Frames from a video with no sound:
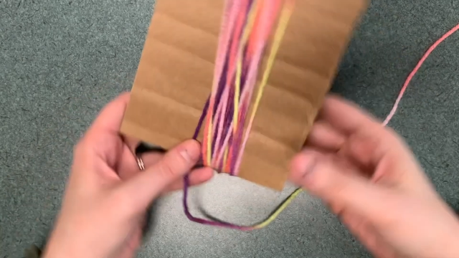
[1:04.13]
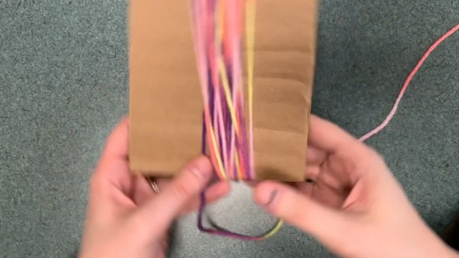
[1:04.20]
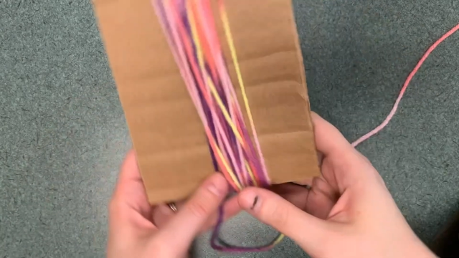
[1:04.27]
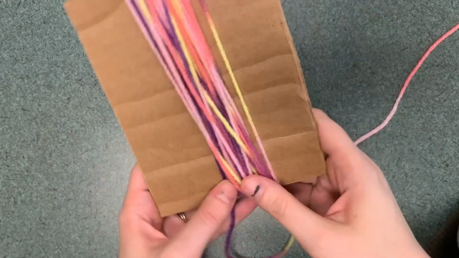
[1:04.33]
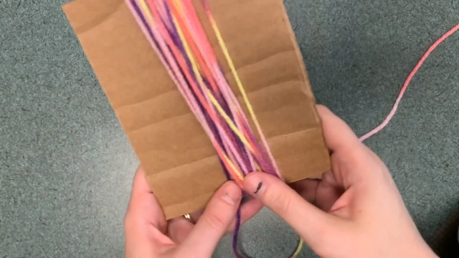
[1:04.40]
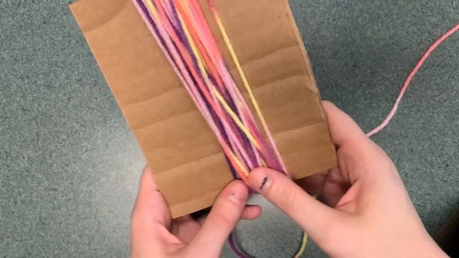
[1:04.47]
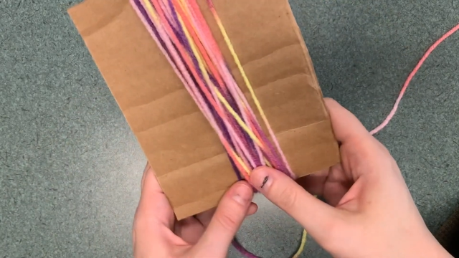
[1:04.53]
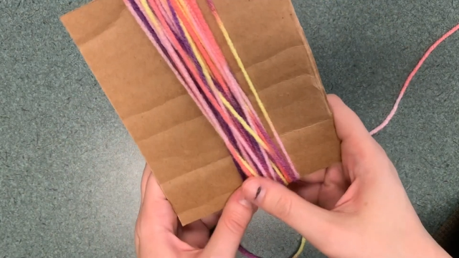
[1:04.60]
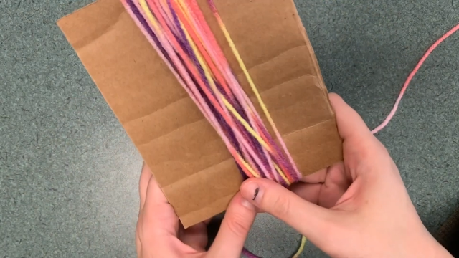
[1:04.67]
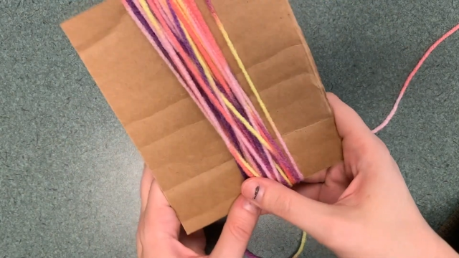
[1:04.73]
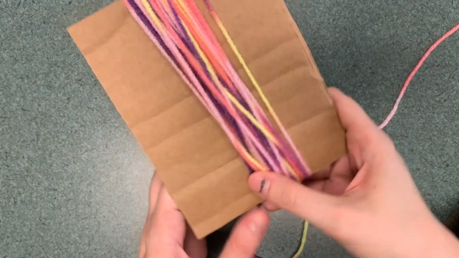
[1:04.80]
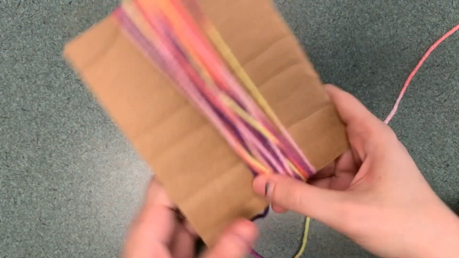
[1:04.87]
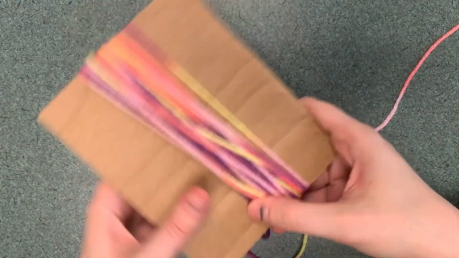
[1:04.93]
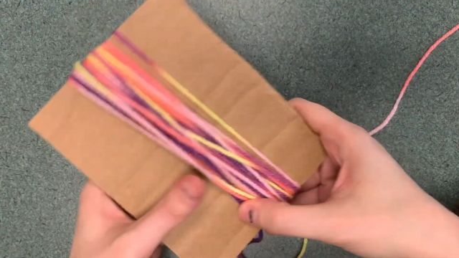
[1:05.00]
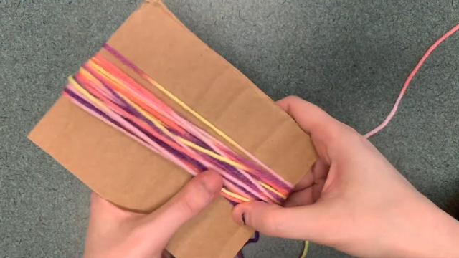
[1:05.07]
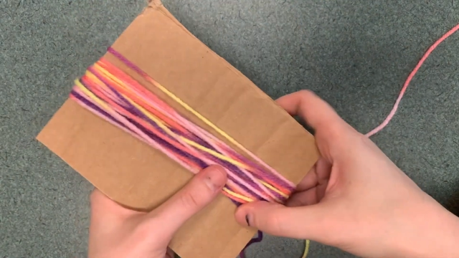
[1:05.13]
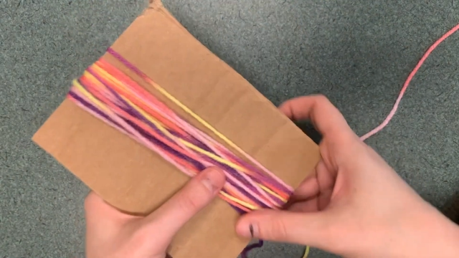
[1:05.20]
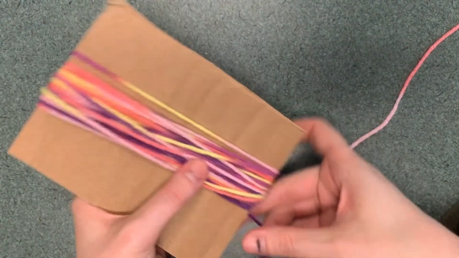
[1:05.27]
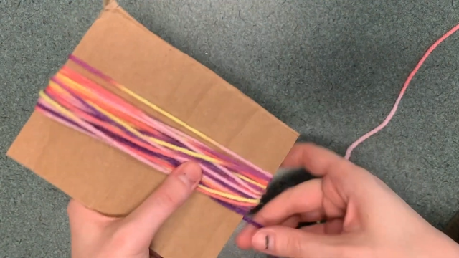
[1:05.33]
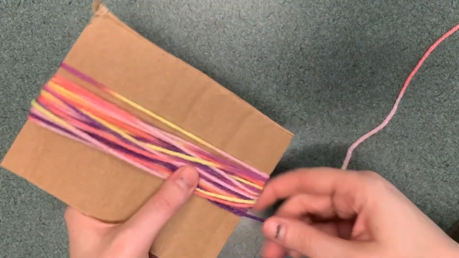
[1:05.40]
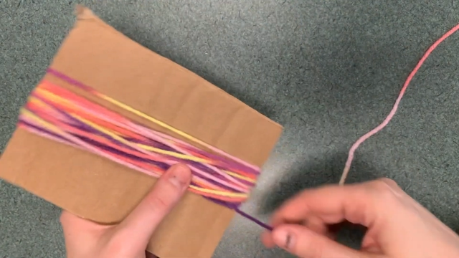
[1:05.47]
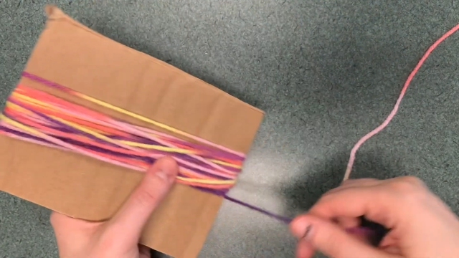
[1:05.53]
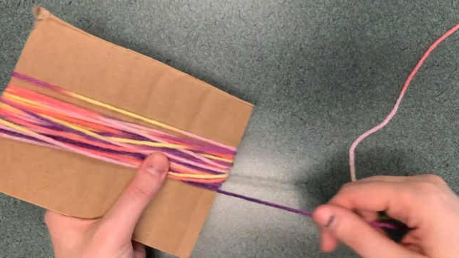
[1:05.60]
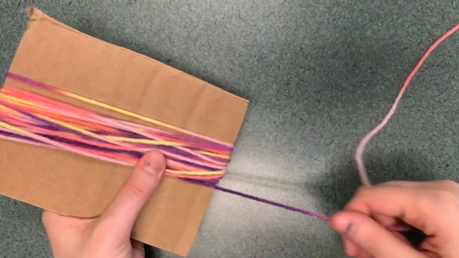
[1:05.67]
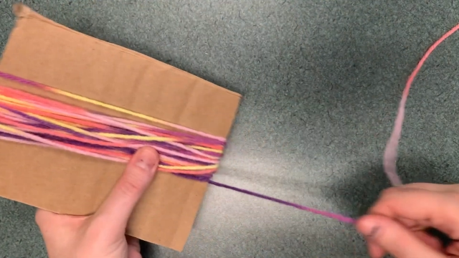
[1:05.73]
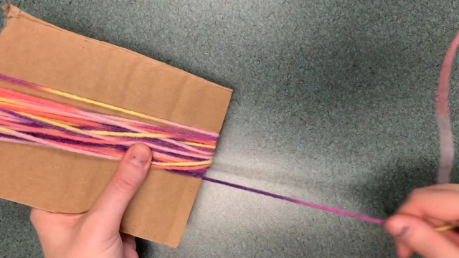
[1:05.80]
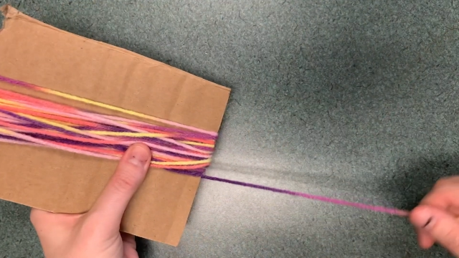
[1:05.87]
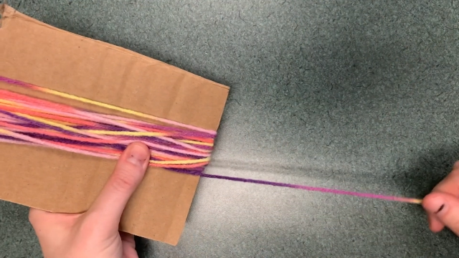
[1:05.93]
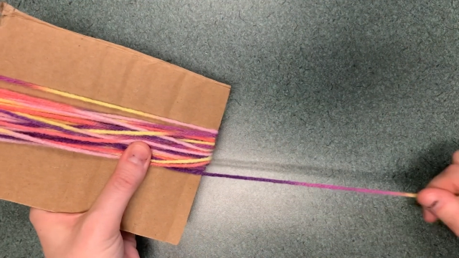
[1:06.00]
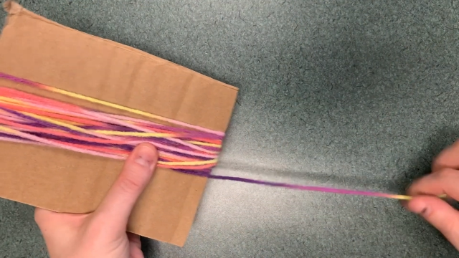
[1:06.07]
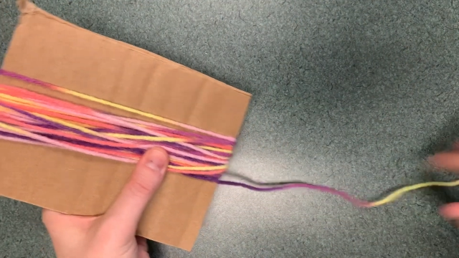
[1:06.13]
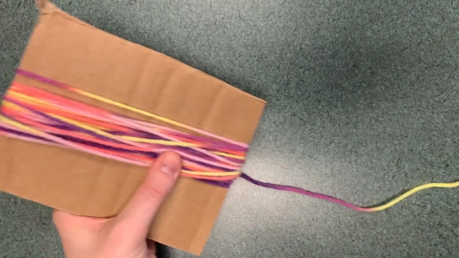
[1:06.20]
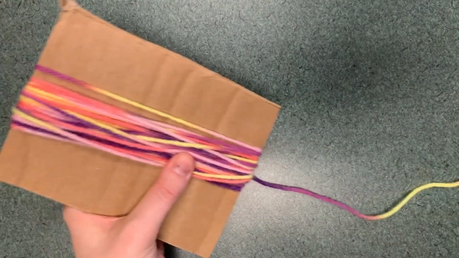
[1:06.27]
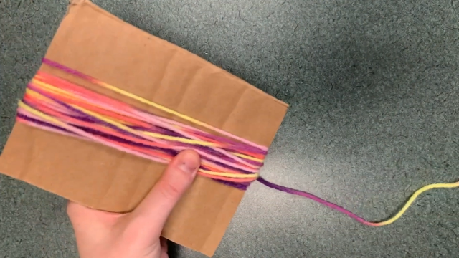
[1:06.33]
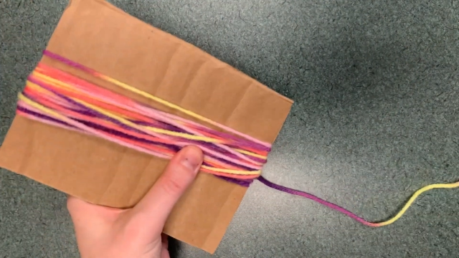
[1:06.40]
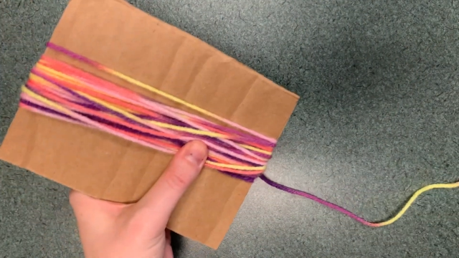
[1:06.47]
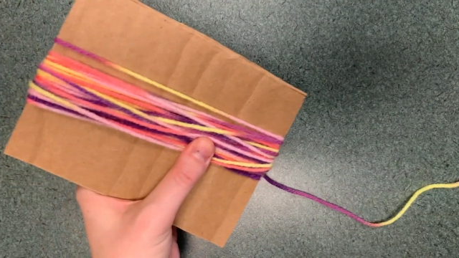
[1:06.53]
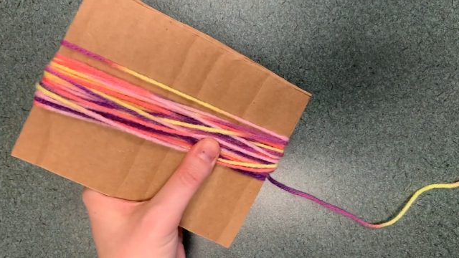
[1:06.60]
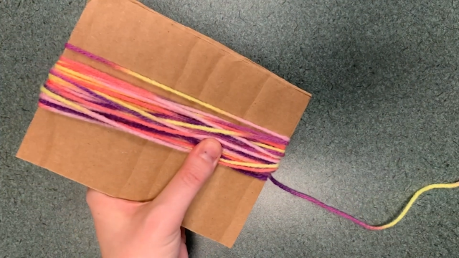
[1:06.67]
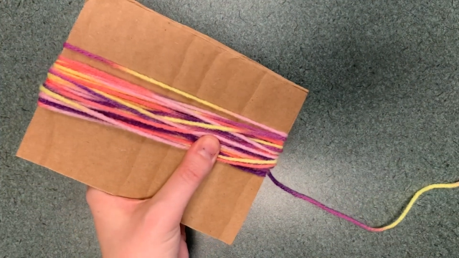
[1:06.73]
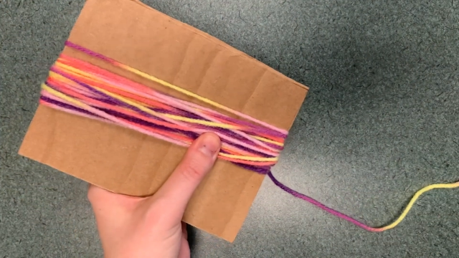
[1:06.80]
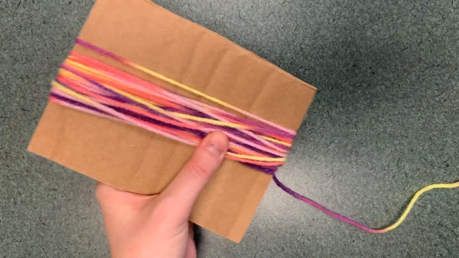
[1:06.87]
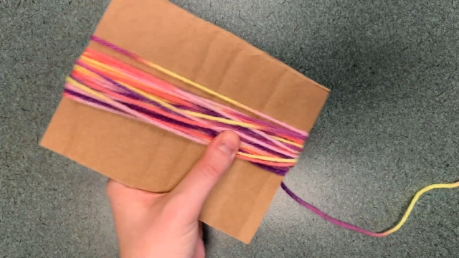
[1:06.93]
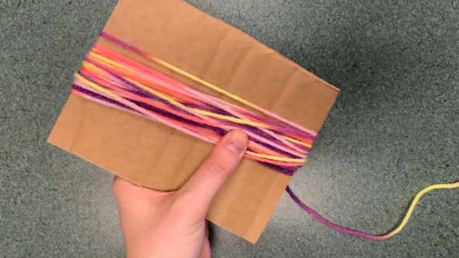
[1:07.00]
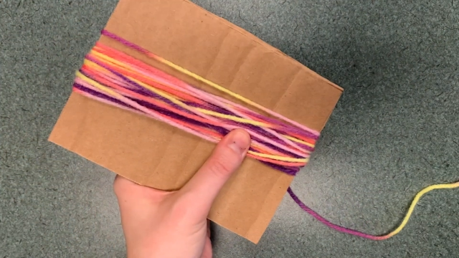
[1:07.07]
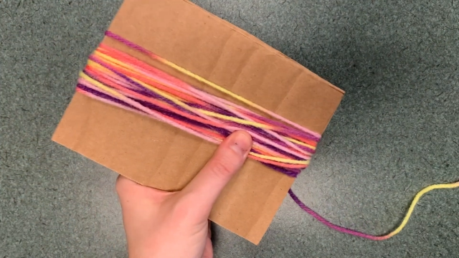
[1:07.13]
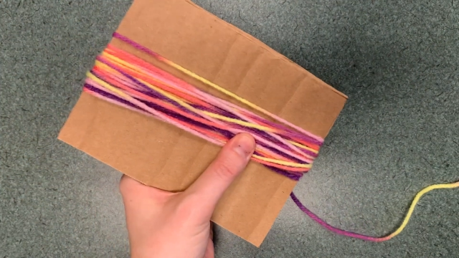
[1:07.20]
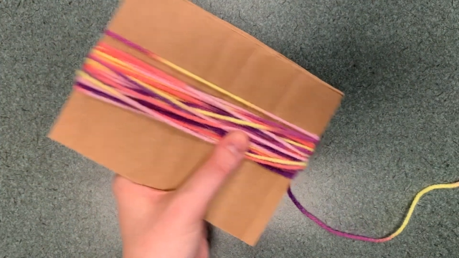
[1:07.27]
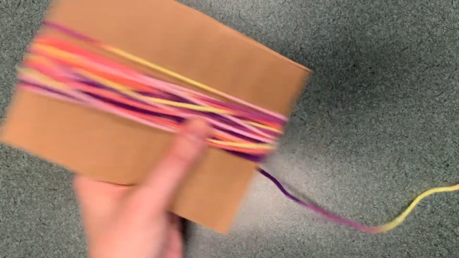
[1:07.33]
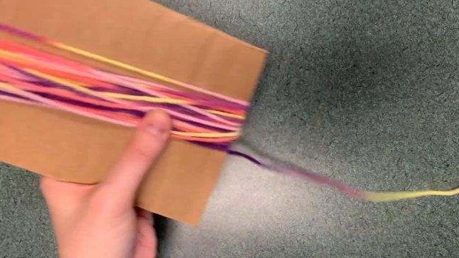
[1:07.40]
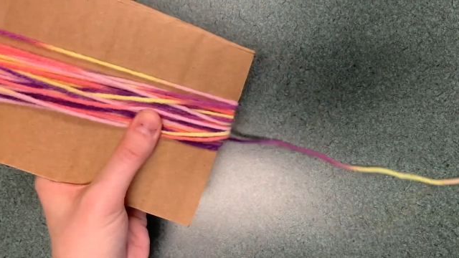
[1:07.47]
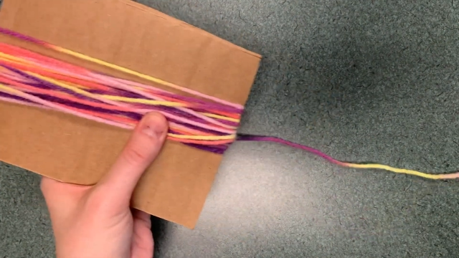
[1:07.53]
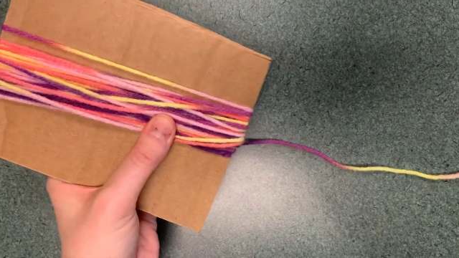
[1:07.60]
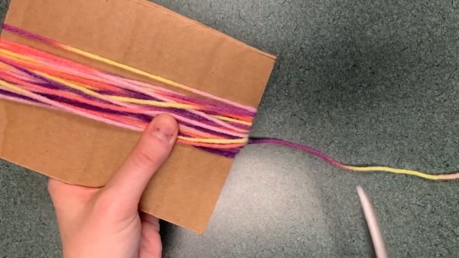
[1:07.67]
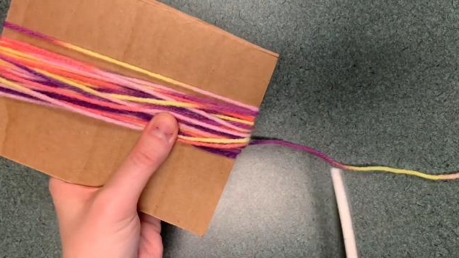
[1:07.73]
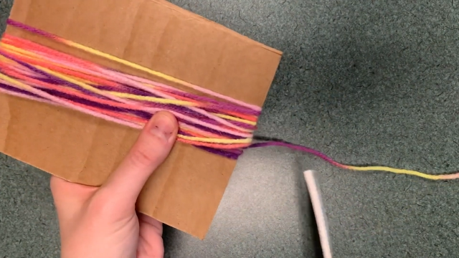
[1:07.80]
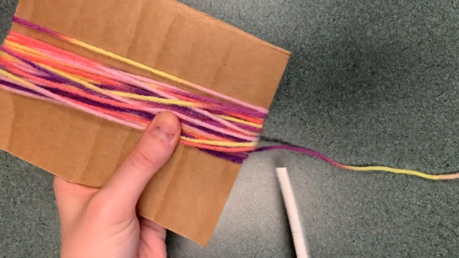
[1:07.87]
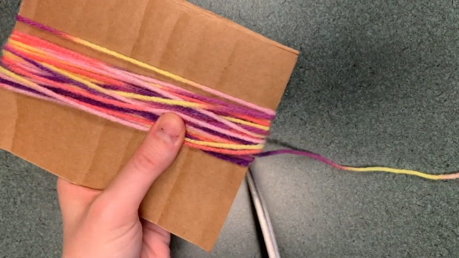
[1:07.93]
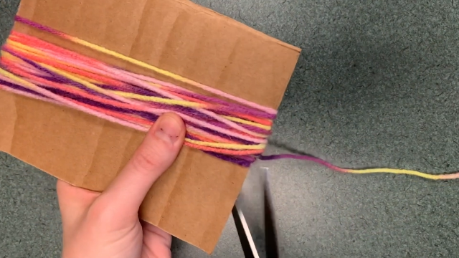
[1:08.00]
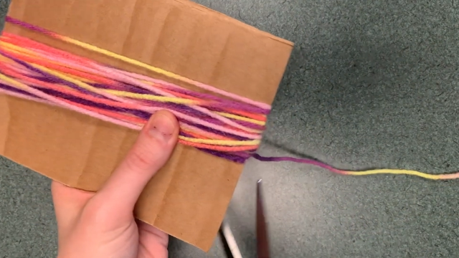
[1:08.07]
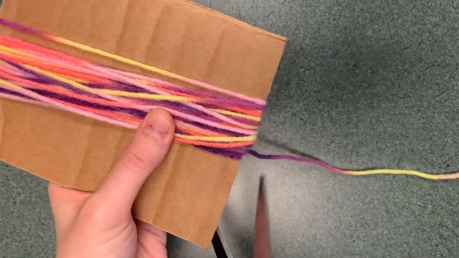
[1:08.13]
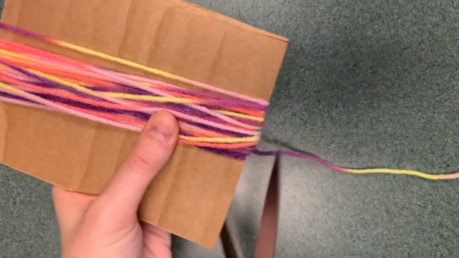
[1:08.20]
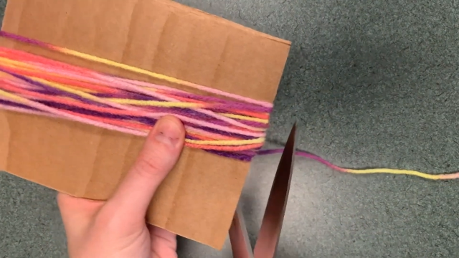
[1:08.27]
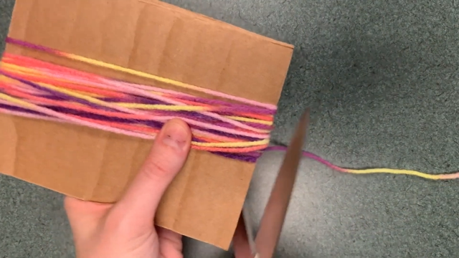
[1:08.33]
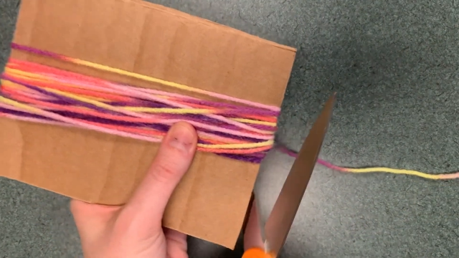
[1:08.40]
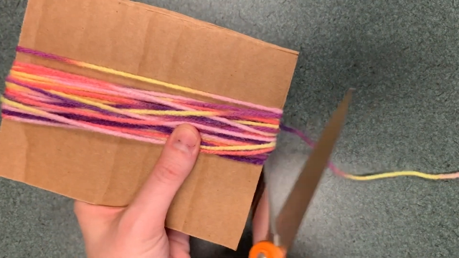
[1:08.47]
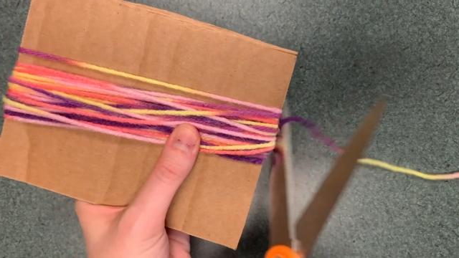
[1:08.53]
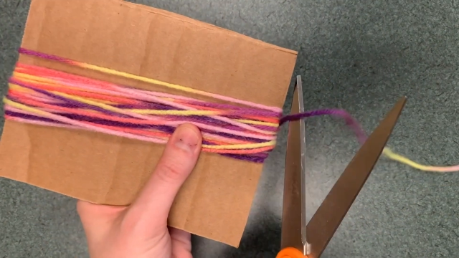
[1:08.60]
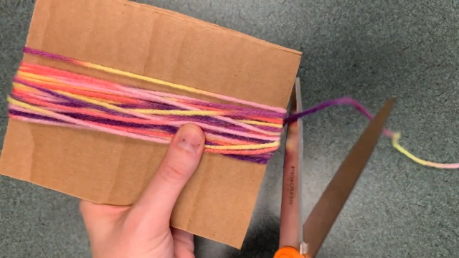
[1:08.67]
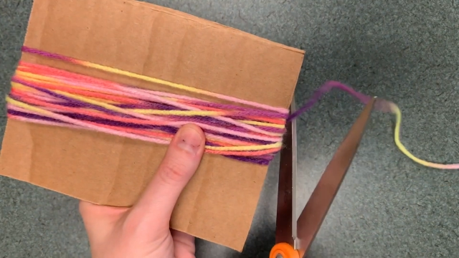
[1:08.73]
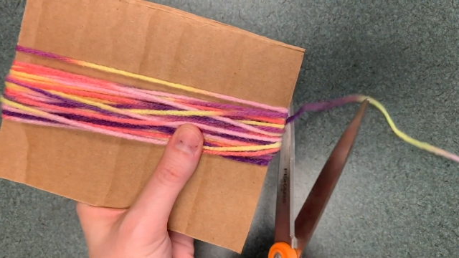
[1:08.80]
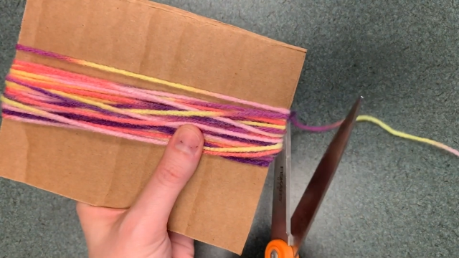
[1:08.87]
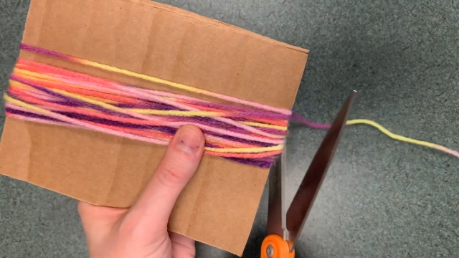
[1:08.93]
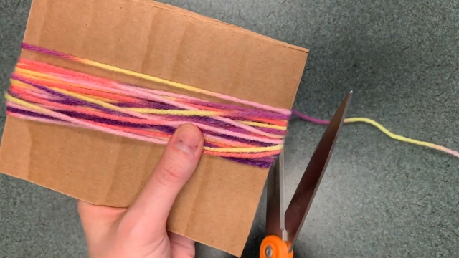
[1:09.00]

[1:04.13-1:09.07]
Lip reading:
(no speaker visible)